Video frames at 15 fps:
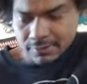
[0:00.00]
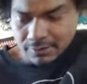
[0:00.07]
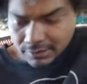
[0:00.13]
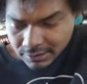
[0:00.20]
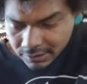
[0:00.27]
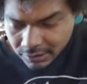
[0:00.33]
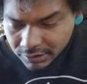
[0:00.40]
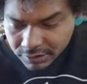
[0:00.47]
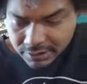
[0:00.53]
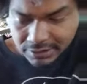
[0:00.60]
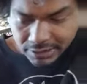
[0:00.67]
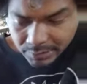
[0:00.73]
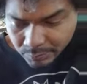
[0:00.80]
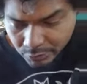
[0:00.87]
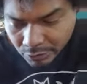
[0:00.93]
And then you just
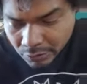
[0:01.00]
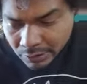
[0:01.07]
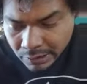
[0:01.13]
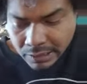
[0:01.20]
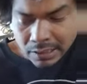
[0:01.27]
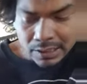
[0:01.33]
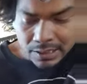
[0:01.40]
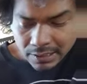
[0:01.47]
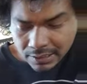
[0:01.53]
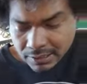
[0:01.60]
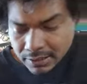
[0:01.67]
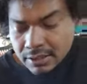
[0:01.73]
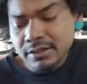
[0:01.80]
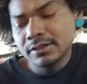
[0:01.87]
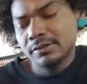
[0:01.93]
keep going.
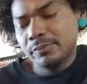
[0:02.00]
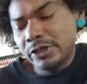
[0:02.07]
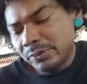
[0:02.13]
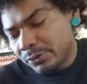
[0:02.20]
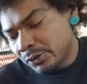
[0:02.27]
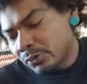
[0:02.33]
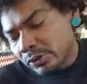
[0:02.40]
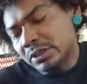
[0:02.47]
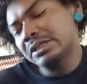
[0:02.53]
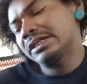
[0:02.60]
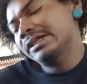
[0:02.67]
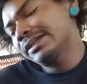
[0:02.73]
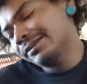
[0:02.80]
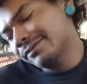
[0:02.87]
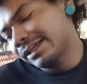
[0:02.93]
Maybe work
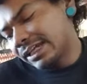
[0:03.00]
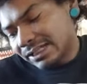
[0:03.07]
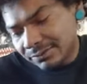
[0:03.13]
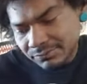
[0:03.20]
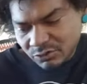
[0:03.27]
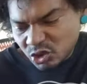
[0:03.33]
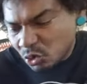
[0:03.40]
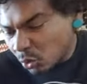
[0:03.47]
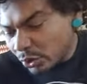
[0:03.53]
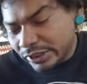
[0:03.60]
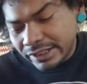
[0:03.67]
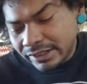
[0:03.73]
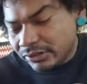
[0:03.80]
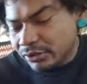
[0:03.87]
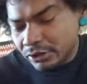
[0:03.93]
it like
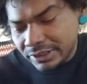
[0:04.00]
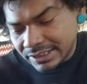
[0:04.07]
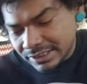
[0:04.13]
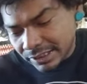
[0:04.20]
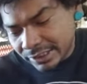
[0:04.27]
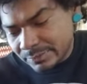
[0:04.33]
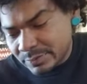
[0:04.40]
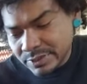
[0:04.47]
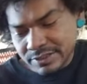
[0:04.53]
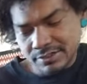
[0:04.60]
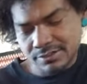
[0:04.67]
20, 30 times.